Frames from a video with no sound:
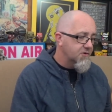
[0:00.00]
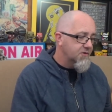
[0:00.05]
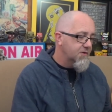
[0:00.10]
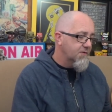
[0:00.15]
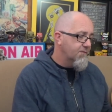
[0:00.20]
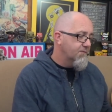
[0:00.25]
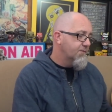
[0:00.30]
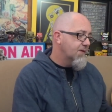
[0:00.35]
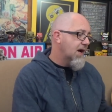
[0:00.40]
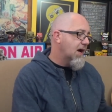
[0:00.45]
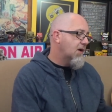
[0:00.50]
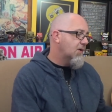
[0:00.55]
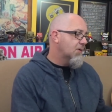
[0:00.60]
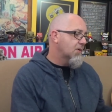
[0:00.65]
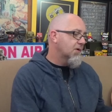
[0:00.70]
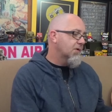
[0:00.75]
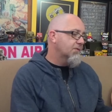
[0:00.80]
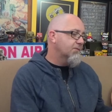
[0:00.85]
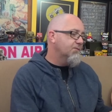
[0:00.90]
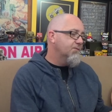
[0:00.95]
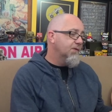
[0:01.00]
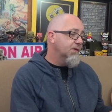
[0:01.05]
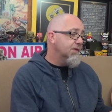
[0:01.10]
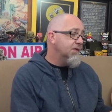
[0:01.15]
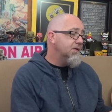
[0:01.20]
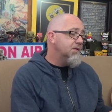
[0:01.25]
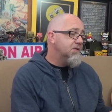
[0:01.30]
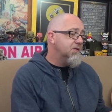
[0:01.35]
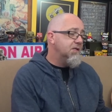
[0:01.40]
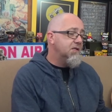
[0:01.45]
Devour
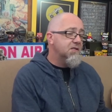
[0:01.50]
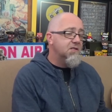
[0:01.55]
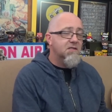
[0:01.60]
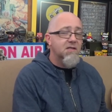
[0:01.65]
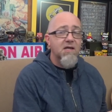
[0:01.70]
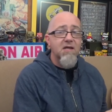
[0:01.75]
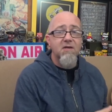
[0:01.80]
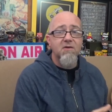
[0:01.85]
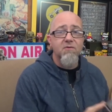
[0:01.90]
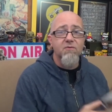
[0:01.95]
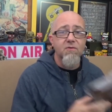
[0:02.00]
Philly Cheesesteak